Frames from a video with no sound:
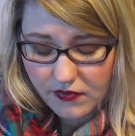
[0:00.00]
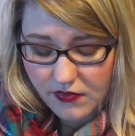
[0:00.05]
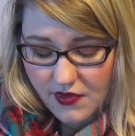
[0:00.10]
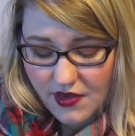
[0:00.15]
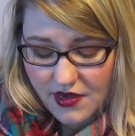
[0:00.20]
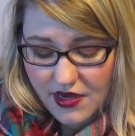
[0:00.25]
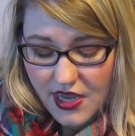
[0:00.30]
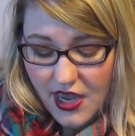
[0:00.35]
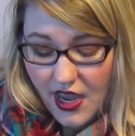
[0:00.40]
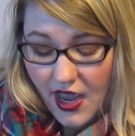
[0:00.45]

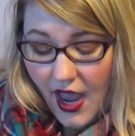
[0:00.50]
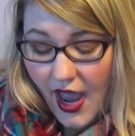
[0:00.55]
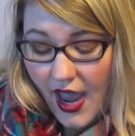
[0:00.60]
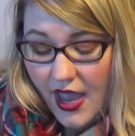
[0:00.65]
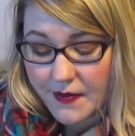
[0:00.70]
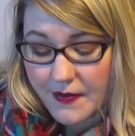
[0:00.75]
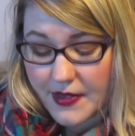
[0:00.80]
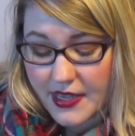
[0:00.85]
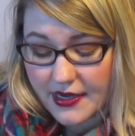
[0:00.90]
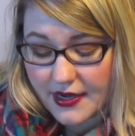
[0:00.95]
yeah,
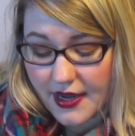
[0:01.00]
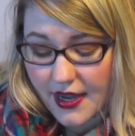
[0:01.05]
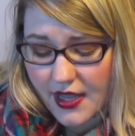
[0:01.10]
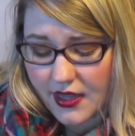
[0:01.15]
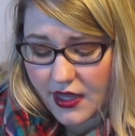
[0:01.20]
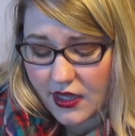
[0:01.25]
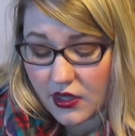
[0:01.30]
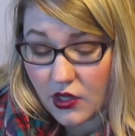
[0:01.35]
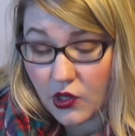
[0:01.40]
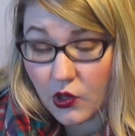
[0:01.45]
I mean, I
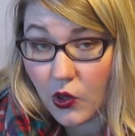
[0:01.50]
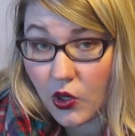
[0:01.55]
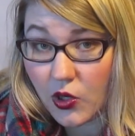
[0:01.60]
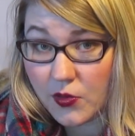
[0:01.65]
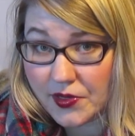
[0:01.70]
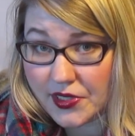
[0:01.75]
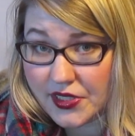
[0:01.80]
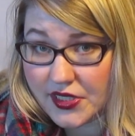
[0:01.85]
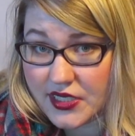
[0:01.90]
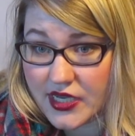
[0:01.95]
like the Laura
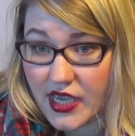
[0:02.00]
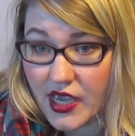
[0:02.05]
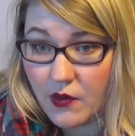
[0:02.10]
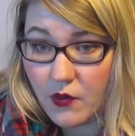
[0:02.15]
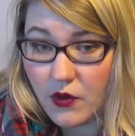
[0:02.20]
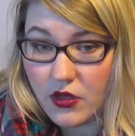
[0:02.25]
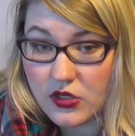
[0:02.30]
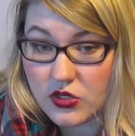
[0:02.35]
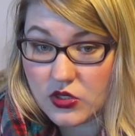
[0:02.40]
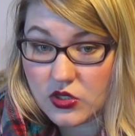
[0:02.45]
Mercier
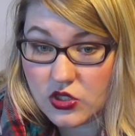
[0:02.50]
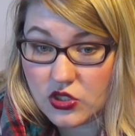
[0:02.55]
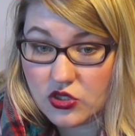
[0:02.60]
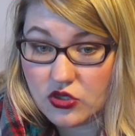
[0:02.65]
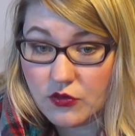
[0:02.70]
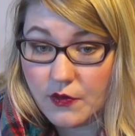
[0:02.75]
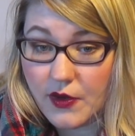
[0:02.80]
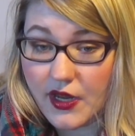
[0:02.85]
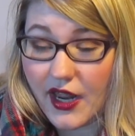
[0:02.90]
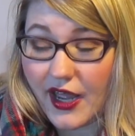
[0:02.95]
ones
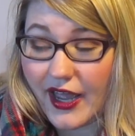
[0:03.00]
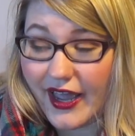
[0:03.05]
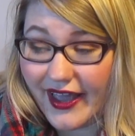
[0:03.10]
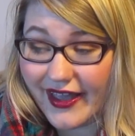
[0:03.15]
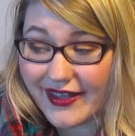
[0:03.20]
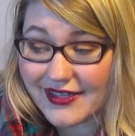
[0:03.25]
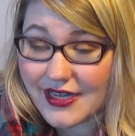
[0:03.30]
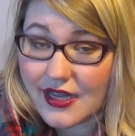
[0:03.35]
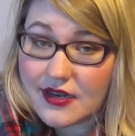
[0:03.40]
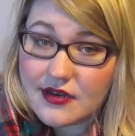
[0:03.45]
too, but
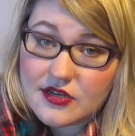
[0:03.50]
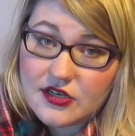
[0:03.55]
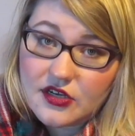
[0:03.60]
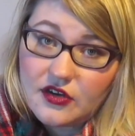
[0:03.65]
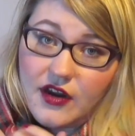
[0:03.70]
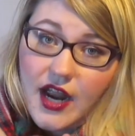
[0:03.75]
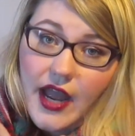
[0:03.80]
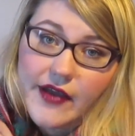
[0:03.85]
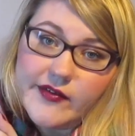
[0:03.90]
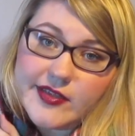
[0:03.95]
I tend to
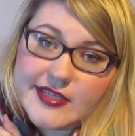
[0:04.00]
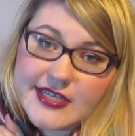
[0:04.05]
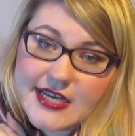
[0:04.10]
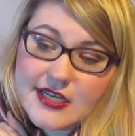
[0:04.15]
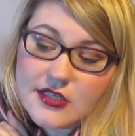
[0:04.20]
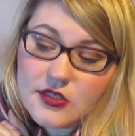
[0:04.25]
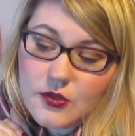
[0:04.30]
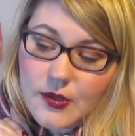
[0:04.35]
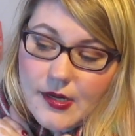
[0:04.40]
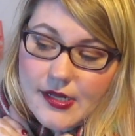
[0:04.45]

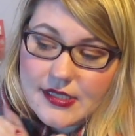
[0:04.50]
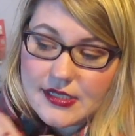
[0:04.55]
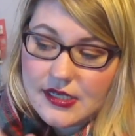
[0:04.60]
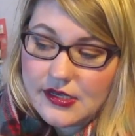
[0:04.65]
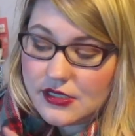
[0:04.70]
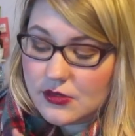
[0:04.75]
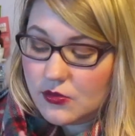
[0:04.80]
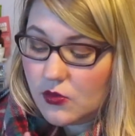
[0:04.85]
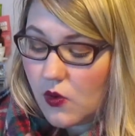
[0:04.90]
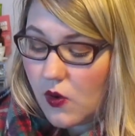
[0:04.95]
gravitate towards
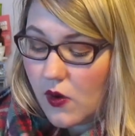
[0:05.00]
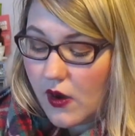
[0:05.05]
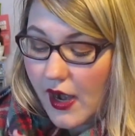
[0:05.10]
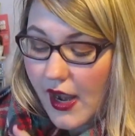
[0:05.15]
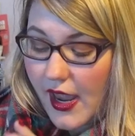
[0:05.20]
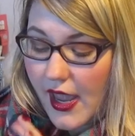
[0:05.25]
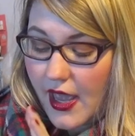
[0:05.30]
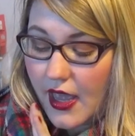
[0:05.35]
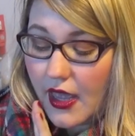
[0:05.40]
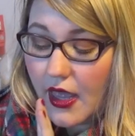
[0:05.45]
these more.
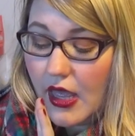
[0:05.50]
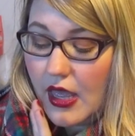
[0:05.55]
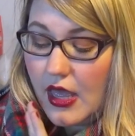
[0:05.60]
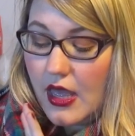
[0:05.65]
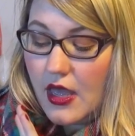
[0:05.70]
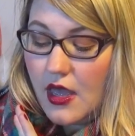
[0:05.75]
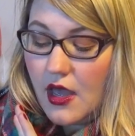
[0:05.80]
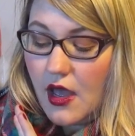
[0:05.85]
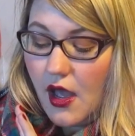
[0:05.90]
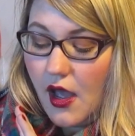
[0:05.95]
I
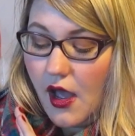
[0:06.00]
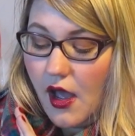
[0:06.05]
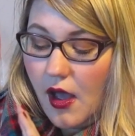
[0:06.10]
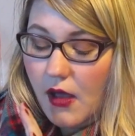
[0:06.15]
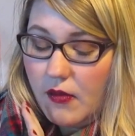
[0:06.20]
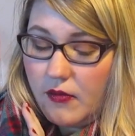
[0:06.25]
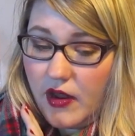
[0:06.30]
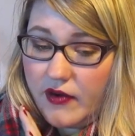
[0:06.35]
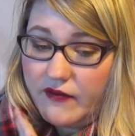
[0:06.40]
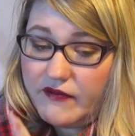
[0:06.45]

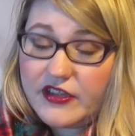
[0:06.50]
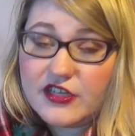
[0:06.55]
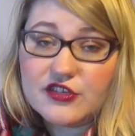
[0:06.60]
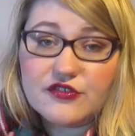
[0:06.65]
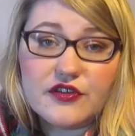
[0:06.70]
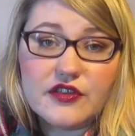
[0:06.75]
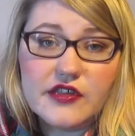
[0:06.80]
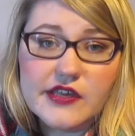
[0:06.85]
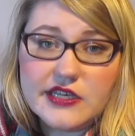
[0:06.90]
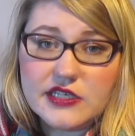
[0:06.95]
reach
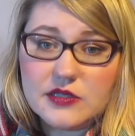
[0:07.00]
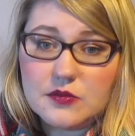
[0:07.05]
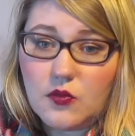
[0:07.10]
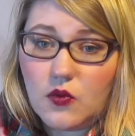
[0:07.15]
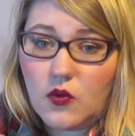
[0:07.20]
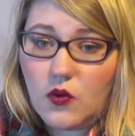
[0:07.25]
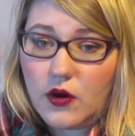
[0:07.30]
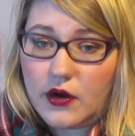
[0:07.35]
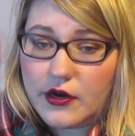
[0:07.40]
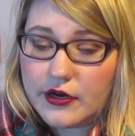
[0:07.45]
for these
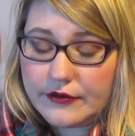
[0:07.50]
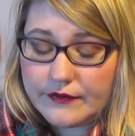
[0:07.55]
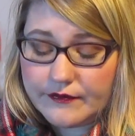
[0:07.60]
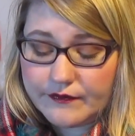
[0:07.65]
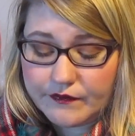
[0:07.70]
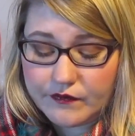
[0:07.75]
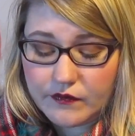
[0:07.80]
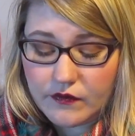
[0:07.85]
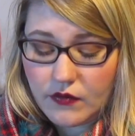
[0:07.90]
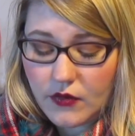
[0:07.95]
more,
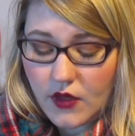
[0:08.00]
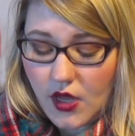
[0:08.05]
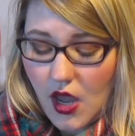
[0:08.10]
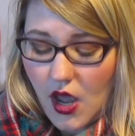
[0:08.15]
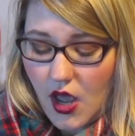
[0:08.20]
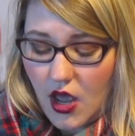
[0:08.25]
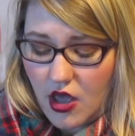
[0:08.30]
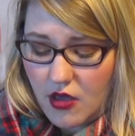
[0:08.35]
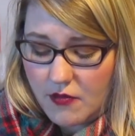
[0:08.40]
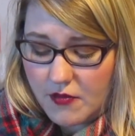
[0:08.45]

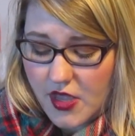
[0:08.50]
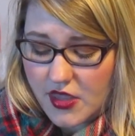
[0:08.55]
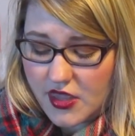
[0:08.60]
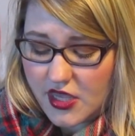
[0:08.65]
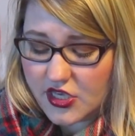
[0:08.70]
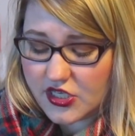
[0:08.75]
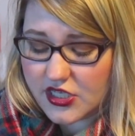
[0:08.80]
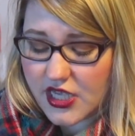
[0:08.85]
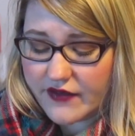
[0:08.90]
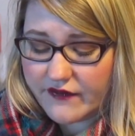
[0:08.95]
and
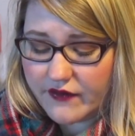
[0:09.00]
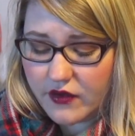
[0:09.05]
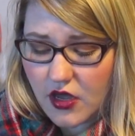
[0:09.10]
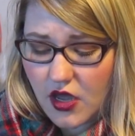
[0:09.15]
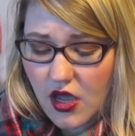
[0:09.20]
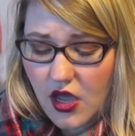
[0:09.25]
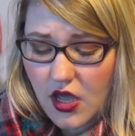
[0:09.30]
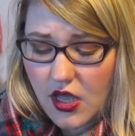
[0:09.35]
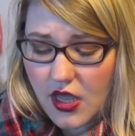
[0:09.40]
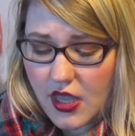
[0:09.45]
they just have,
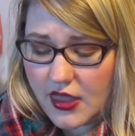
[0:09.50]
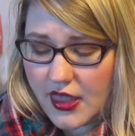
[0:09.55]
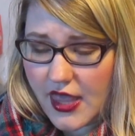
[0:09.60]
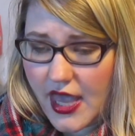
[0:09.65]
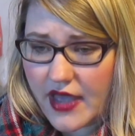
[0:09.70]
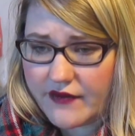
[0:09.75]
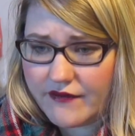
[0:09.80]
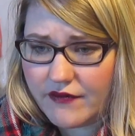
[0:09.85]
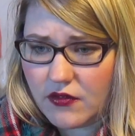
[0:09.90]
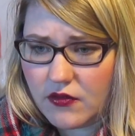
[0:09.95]
they
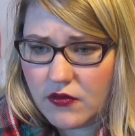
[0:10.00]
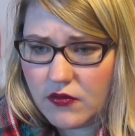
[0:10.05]
have